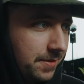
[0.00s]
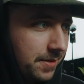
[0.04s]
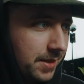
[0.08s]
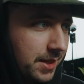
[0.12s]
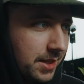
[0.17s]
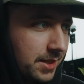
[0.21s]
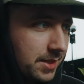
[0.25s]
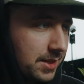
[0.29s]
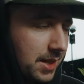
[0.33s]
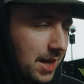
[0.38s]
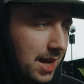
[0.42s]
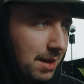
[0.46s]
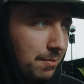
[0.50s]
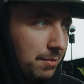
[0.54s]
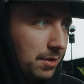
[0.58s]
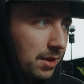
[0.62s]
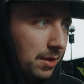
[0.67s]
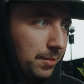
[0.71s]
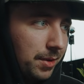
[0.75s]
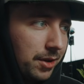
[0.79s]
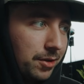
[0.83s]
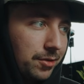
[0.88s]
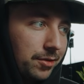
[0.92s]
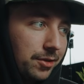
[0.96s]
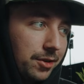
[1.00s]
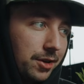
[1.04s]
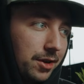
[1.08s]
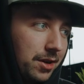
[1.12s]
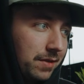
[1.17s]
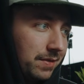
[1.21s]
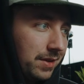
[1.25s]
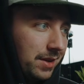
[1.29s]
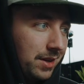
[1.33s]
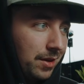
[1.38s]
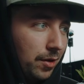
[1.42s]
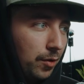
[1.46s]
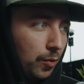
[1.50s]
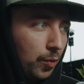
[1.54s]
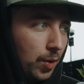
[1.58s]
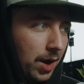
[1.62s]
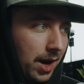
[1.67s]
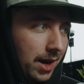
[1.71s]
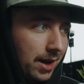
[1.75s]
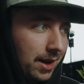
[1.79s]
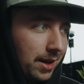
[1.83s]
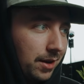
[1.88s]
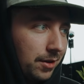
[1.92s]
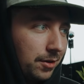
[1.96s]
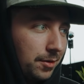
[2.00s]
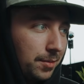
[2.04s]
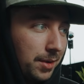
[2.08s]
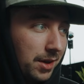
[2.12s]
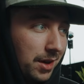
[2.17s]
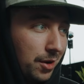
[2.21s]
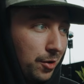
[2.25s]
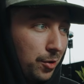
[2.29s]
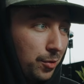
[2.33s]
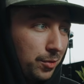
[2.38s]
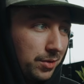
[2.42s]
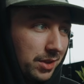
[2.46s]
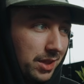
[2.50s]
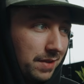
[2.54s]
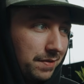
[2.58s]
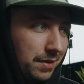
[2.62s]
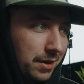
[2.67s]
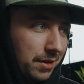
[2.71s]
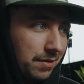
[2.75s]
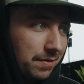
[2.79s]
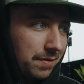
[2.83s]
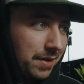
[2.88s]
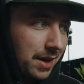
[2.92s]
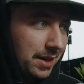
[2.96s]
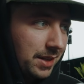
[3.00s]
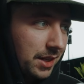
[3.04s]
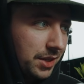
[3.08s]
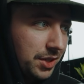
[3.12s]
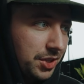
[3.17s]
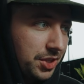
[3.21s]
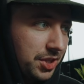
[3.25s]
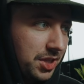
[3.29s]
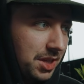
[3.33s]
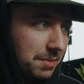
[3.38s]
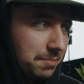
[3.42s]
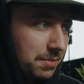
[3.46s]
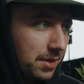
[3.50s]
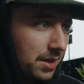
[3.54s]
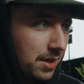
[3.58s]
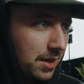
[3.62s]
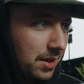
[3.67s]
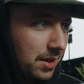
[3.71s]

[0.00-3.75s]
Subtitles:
This 8mm is good if you need a wide angle, but only if you can find it cheap.